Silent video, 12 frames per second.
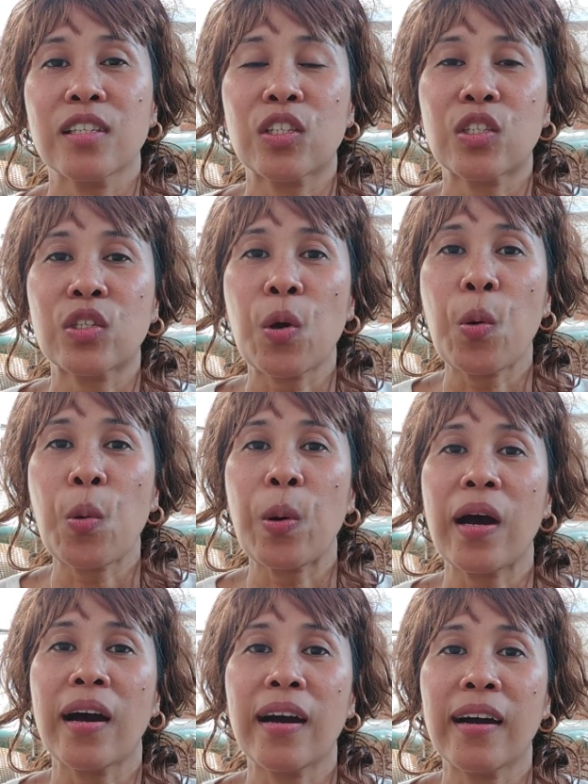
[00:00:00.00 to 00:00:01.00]
So
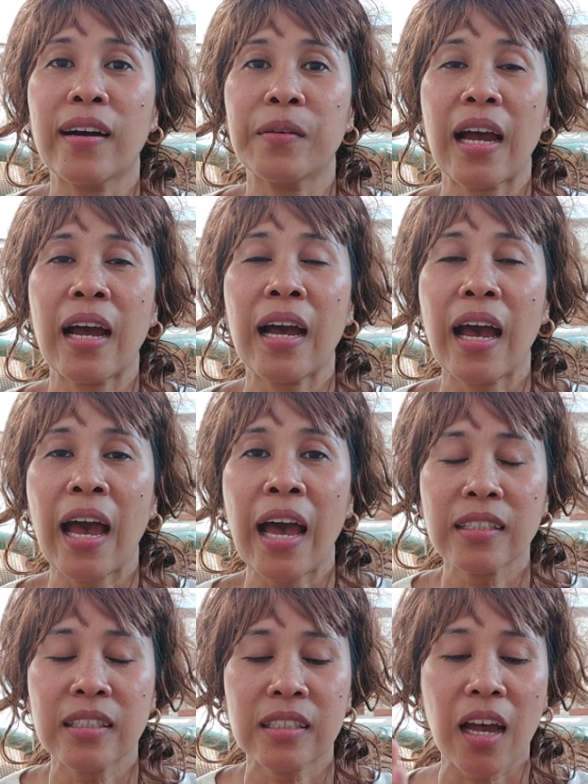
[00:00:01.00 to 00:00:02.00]
uh, I
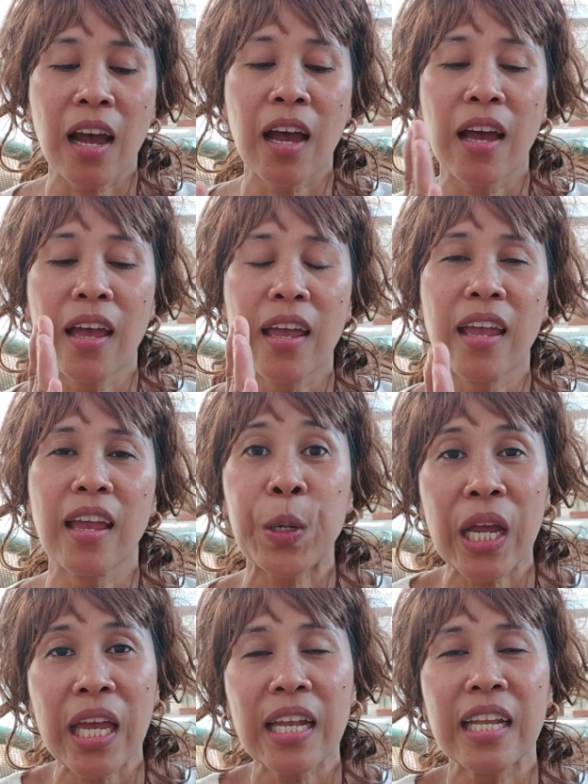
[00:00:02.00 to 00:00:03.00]
asked, I
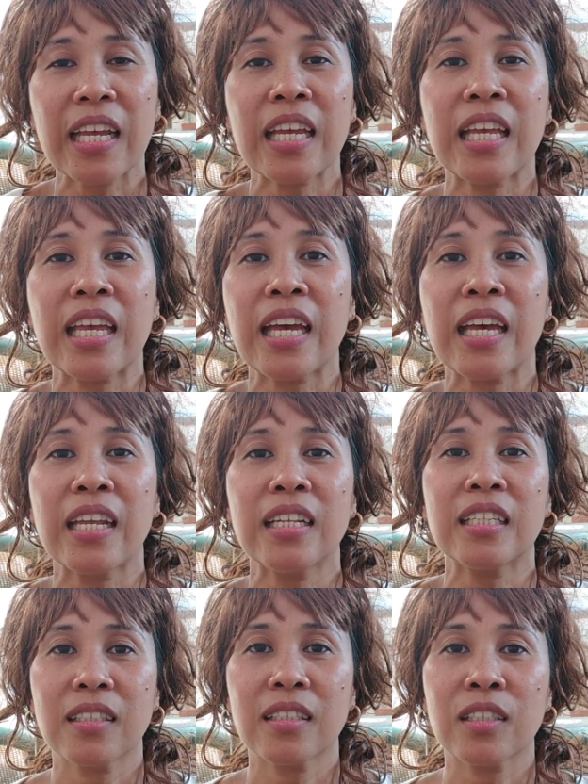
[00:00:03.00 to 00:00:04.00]
prayed again.